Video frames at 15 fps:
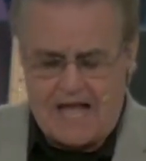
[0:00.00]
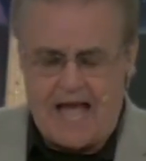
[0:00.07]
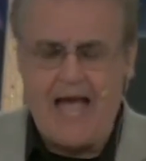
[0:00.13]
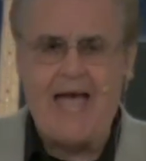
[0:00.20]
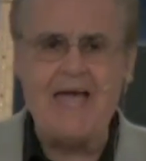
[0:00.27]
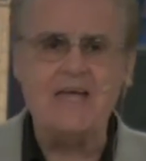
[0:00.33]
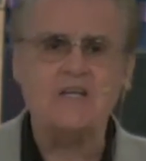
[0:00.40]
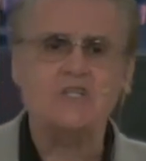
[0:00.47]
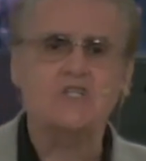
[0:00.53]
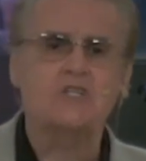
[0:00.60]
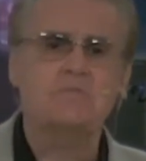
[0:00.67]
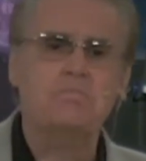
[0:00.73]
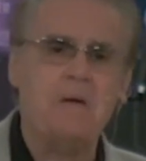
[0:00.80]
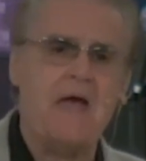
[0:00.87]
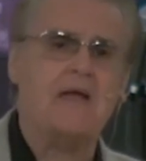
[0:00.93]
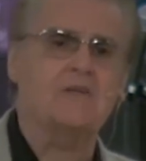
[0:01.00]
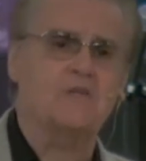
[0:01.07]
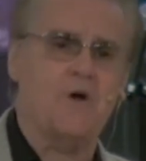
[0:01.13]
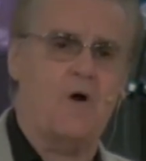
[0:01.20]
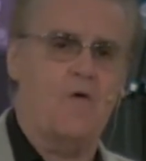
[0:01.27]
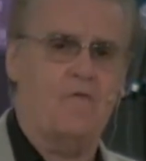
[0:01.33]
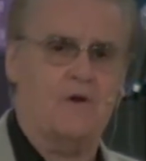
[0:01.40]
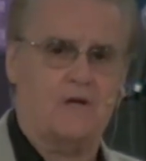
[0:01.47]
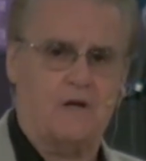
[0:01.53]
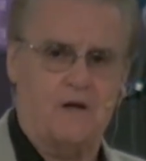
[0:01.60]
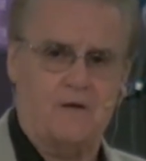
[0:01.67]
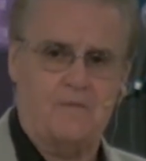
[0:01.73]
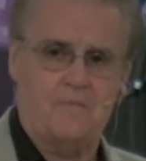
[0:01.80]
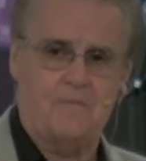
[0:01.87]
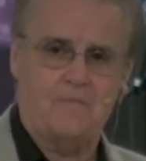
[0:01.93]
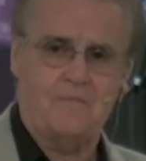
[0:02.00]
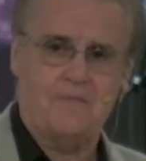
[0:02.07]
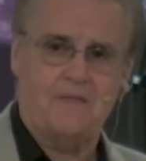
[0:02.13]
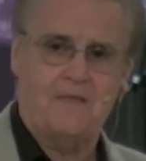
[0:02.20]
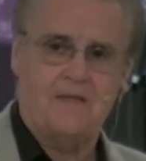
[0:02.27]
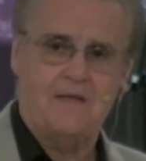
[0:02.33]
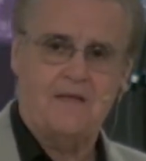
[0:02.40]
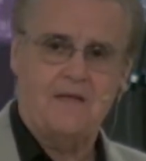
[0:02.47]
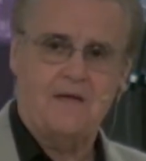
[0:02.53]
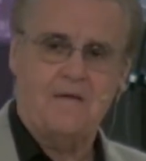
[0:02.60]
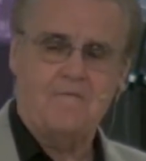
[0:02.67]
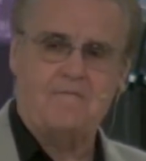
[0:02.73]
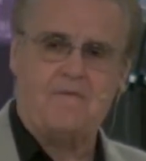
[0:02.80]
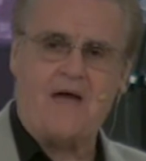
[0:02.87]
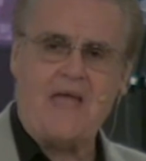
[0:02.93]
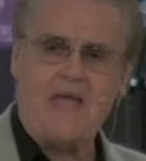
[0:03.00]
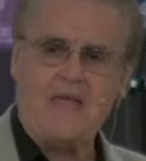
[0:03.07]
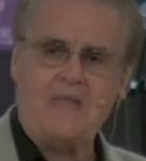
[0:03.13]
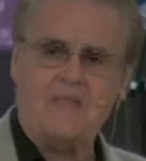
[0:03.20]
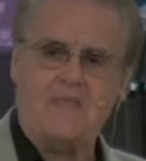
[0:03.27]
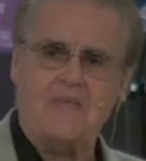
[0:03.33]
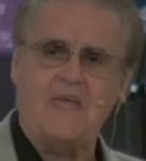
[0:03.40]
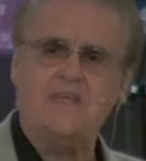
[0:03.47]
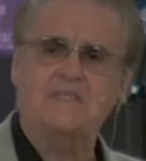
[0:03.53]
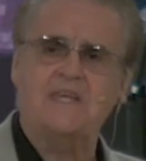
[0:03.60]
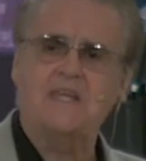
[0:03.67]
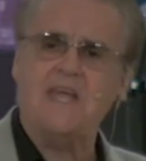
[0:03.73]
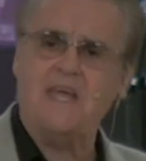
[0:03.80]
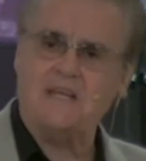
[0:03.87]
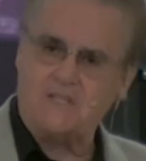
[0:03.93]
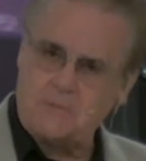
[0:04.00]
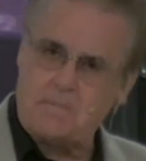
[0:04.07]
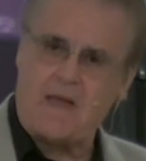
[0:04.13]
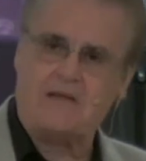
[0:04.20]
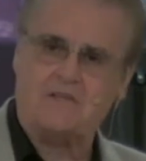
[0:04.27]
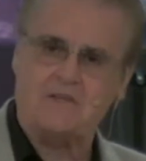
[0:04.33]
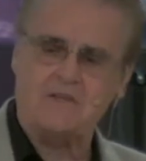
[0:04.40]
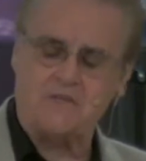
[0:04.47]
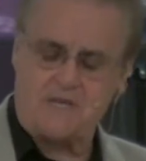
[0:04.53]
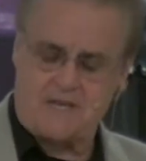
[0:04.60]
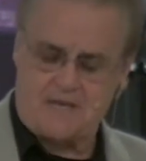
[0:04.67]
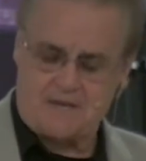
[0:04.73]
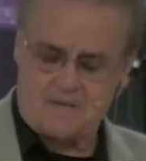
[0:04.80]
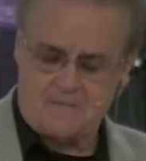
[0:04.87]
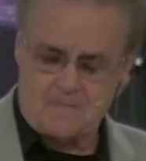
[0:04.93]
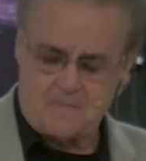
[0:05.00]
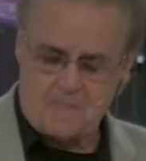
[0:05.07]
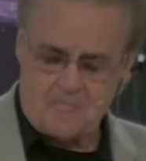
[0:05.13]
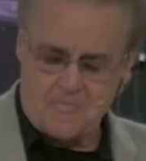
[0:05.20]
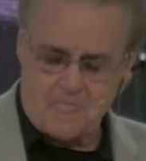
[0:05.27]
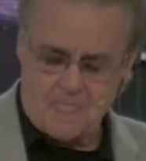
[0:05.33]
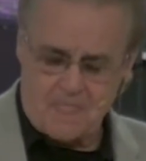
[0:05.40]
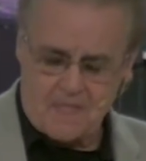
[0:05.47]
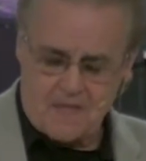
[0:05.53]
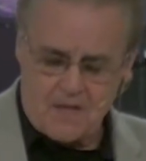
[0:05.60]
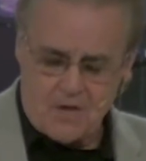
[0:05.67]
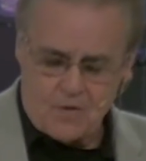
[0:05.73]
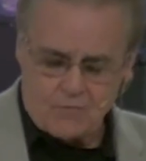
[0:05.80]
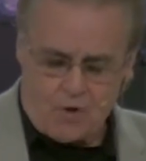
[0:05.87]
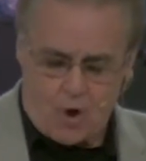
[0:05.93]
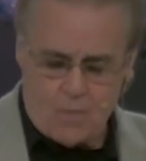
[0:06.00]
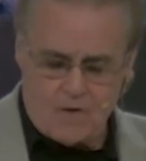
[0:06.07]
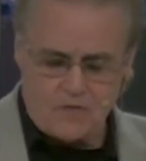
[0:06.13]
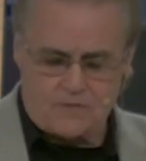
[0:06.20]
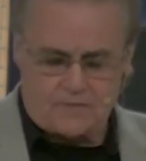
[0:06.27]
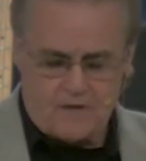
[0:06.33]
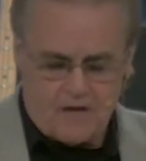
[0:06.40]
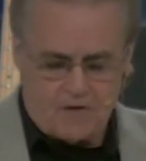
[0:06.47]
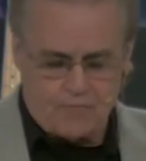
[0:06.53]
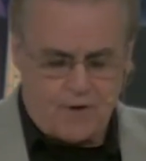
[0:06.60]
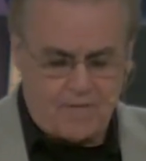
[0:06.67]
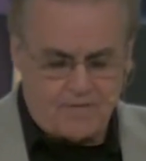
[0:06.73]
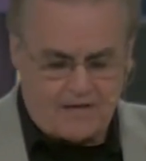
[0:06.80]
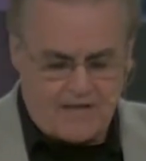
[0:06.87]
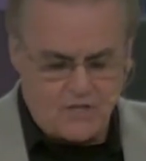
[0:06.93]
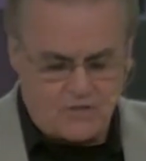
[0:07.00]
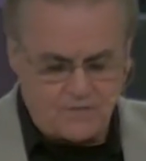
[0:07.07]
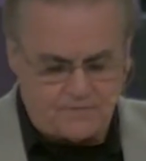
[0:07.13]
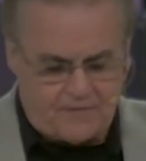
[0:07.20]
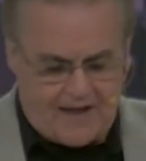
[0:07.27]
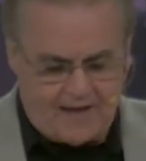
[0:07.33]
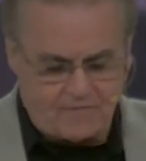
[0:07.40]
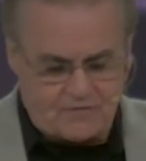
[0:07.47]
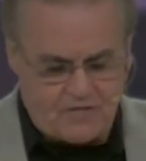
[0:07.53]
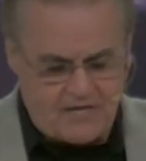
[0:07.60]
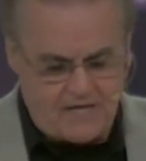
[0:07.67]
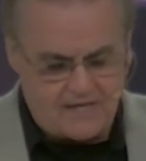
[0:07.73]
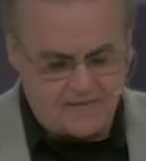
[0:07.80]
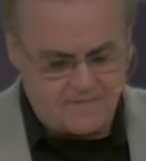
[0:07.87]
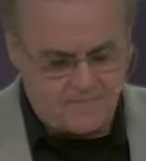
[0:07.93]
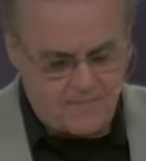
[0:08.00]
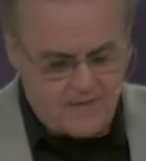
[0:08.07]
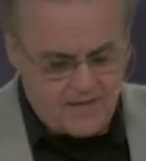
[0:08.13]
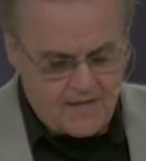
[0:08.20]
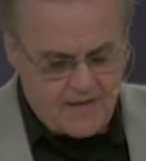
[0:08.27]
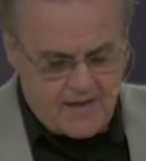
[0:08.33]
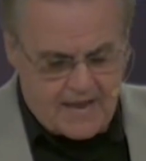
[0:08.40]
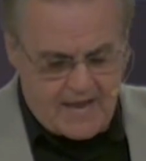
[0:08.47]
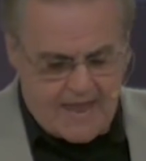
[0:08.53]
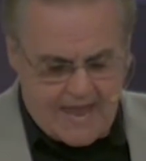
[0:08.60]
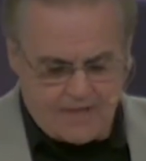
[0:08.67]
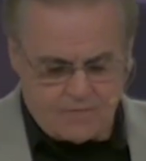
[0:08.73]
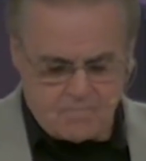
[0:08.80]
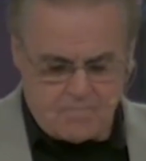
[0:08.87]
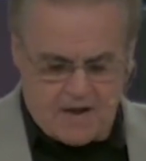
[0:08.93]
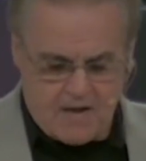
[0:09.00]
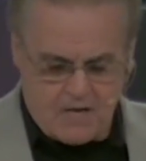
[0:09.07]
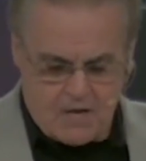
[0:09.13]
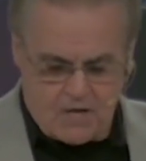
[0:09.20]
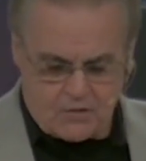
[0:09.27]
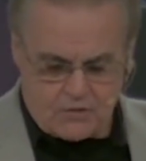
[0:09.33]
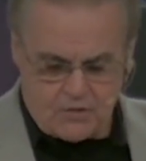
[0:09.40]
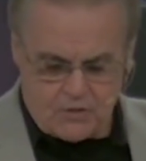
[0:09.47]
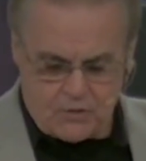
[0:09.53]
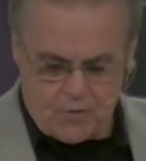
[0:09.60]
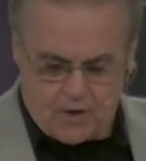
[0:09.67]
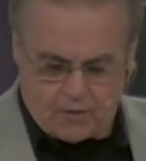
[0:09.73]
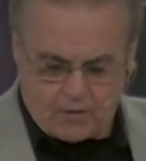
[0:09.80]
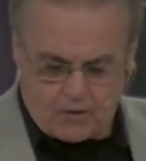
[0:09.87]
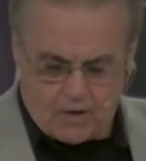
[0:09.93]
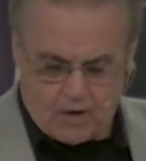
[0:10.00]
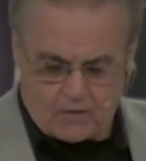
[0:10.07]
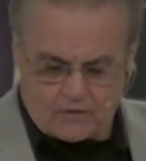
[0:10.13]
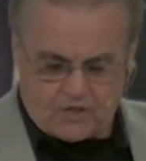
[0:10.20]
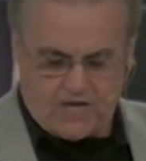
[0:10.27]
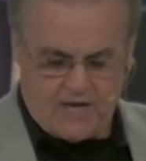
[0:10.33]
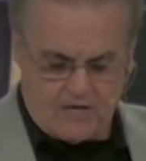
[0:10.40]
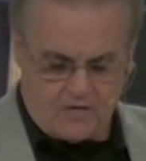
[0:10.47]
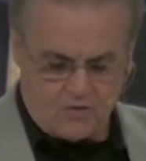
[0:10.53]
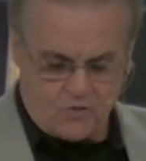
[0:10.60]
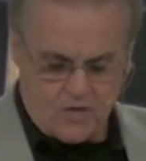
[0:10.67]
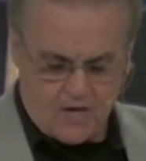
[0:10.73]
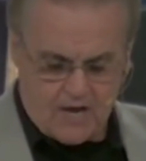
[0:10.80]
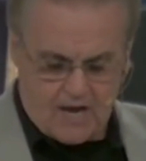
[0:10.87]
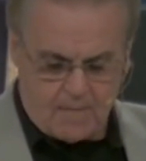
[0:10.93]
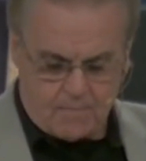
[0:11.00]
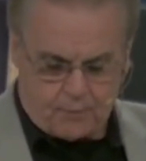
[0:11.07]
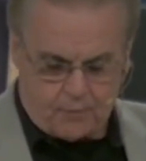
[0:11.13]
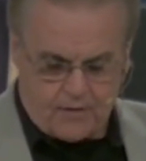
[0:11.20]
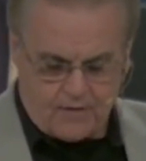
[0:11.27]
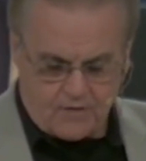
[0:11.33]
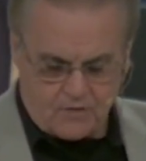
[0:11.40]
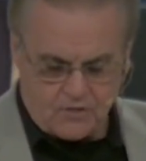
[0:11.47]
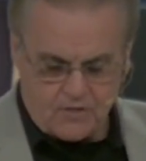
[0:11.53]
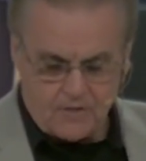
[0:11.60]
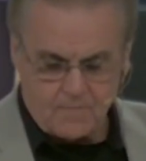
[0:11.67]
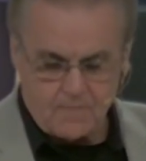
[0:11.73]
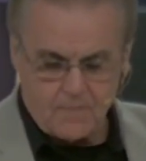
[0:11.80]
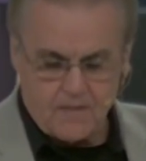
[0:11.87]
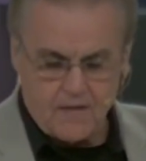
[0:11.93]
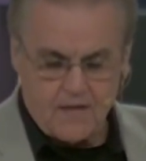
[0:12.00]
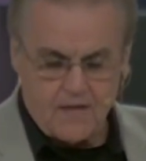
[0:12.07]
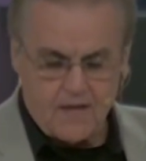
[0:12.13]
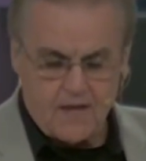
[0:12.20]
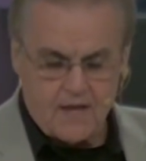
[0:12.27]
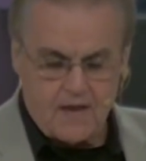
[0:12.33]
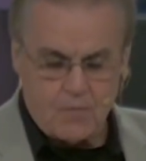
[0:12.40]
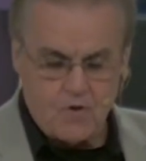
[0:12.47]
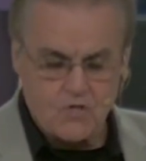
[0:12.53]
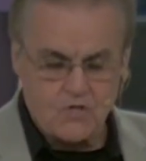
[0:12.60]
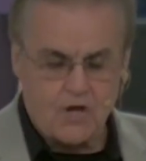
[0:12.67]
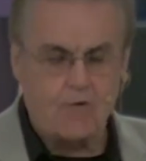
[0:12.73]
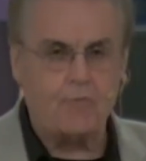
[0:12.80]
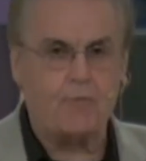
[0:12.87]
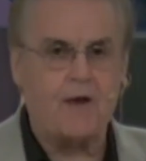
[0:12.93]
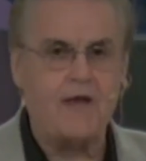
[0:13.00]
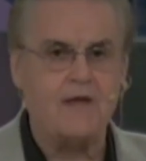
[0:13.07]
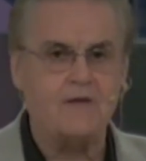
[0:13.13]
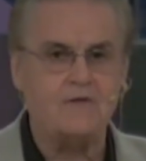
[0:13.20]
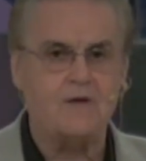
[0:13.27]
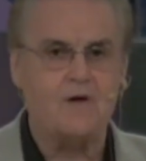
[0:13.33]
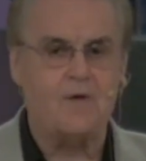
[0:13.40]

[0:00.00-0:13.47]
I expect to overcome. Faith is expectancy. Romans uh, Revelation 5:10 and hath made us unto our God kings and priests, and we shall reign